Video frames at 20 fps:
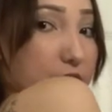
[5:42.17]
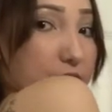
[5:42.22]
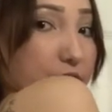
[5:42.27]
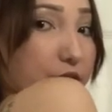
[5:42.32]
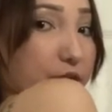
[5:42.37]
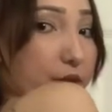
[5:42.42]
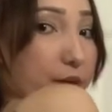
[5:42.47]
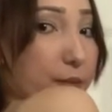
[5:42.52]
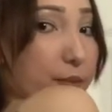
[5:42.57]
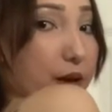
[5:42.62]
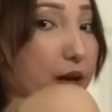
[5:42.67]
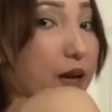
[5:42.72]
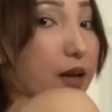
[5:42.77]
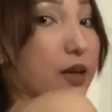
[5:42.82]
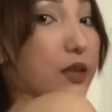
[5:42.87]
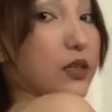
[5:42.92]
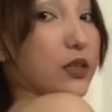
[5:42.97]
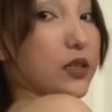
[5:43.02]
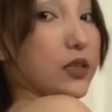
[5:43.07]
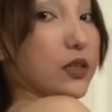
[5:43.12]
from the
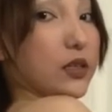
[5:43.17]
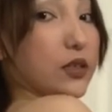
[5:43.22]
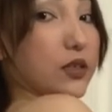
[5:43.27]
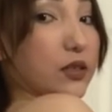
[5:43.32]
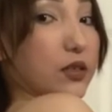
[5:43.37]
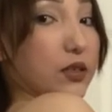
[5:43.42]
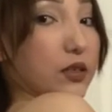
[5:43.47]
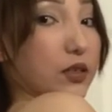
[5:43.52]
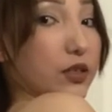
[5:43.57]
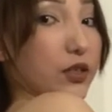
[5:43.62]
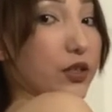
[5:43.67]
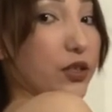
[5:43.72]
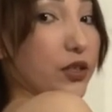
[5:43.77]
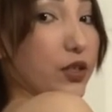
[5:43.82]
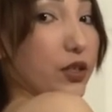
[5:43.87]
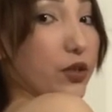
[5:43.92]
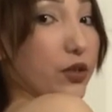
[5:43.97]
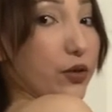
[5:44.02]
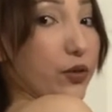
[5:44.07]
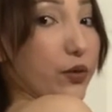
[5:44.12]
back.
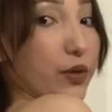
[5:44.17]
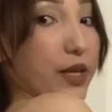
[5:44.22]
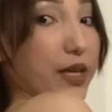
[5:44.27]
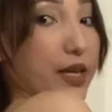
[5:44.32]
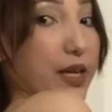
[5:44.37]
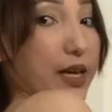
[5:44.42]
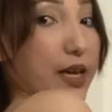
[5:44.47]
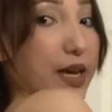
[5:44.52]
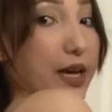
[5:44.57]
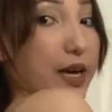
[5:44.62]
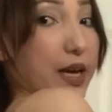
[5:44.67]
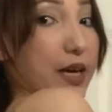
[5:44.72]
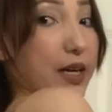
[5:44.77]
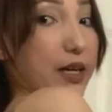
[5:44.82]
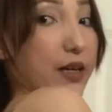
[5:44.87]
So yeah.